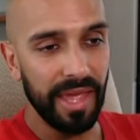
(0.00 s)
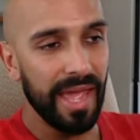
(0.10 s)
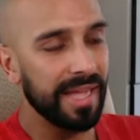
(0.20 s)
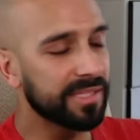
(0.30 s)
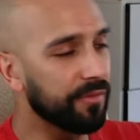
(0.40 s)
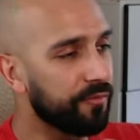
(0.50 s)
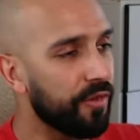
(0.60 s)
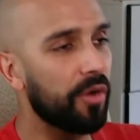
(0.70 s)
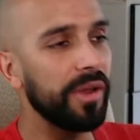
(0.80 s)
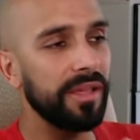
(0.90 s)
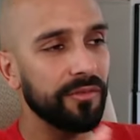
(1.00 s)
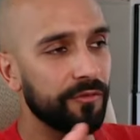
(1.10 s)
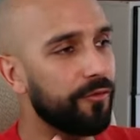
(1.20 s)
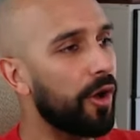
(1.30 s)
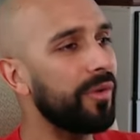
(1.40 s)
It's a very,
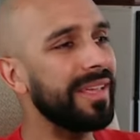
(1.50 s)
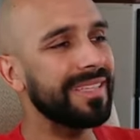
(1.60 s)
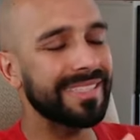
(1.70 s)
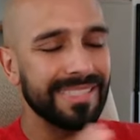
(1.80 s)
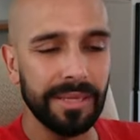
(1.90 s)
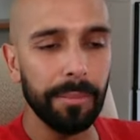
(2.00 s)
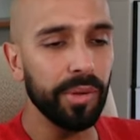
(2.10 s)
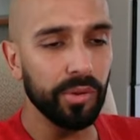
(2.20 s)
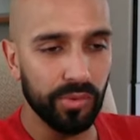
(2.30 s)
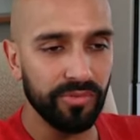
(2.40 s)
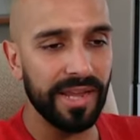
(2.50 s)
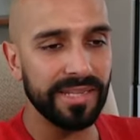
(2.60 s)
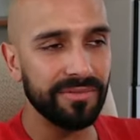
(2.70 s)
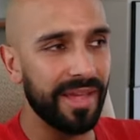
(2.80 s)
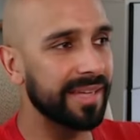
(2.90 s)
very simple
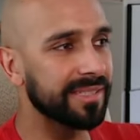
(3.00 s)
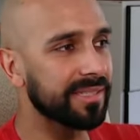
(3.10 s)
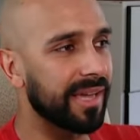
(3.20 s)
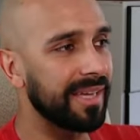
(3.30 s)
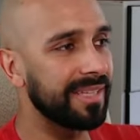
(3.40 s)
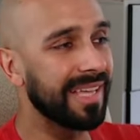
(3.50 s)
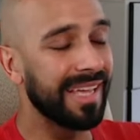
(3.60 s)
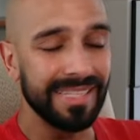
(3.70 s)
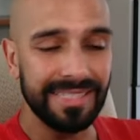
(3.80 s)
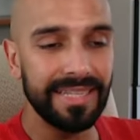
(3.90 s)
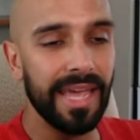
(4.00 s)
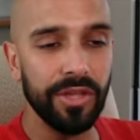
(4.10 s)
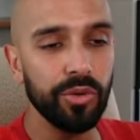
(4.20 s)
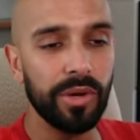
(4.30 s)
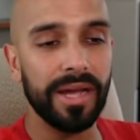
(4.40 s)
reflective exercise to get
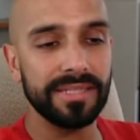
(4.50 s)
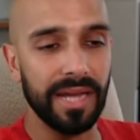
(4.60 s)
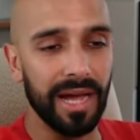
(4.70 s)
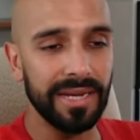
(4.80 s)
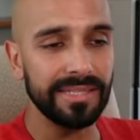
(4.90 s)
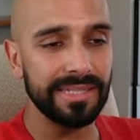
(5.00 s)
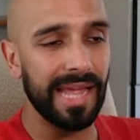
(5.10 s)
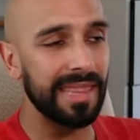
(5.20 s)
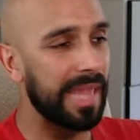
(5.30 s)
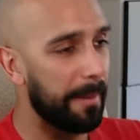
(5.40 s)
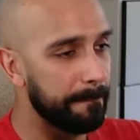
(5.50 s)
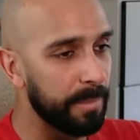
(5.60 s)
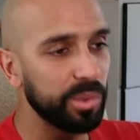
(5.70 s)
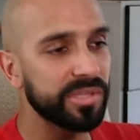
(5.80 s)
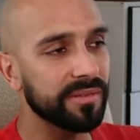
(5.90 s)
you guys to understand that
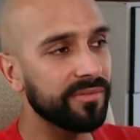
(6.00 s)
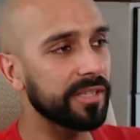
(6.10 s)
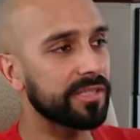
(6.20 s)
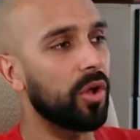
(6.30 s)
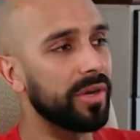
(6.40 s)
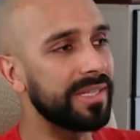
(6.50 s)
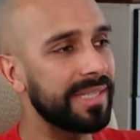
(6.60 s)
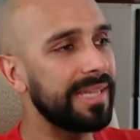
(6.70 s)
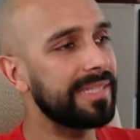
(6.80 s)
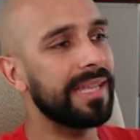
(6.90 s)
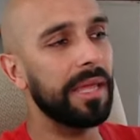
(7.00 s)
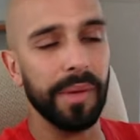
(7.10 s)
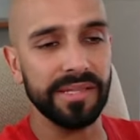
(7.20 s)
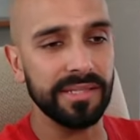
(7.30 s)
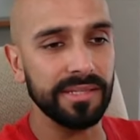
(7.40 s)
most of us on a day-to-day
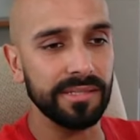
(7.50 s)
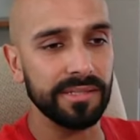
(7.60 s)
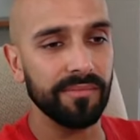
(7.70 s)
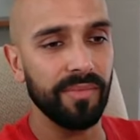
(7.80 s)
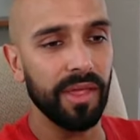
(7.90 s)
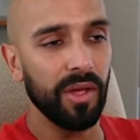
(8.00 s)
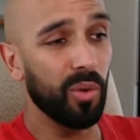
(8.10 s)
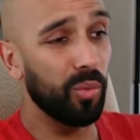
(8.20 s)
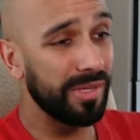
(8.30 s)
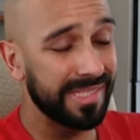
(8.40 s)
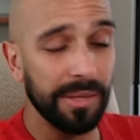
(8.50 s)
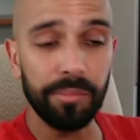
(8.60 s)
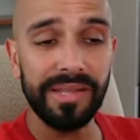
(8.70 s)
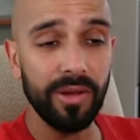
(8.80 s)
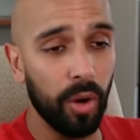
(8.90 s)
basis, we
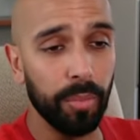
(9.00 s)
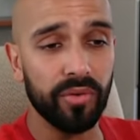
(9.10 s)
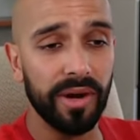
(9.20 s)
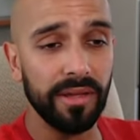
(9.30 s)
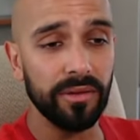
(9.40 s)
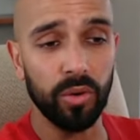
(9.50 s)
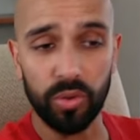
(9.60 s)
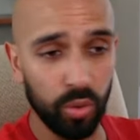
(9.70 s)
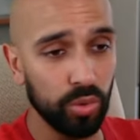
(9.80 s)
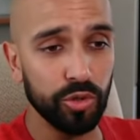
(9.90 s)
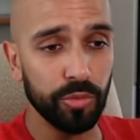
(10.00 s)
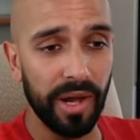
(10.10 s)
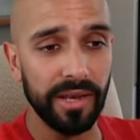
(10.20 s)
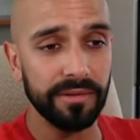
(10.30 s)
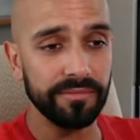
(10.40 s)
simply operate on autopilot.